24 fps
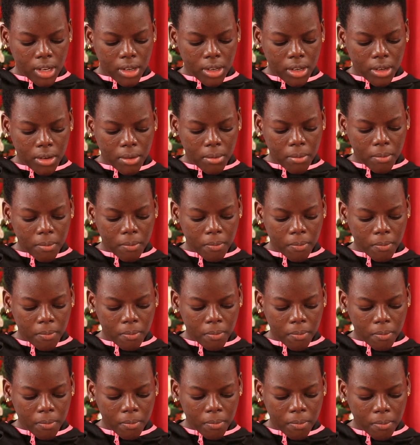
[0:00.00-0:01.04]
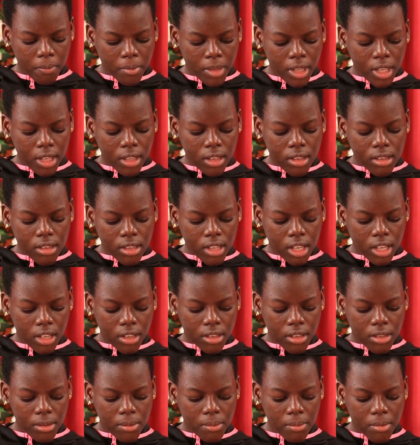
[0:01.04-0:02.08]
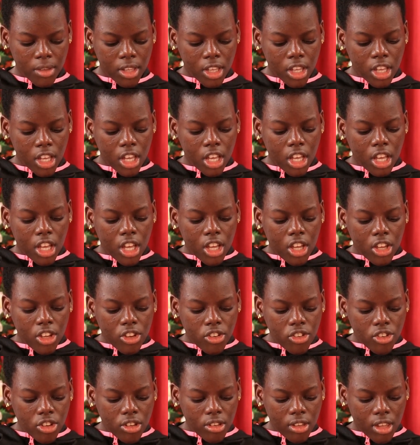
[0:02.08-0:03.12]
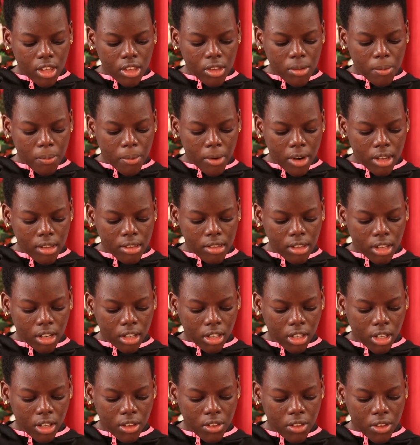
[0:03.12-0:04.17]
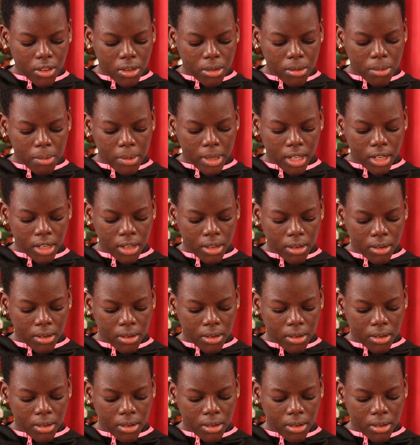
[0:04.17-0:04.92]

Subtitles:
It says, Jesus prays in Gethsemane.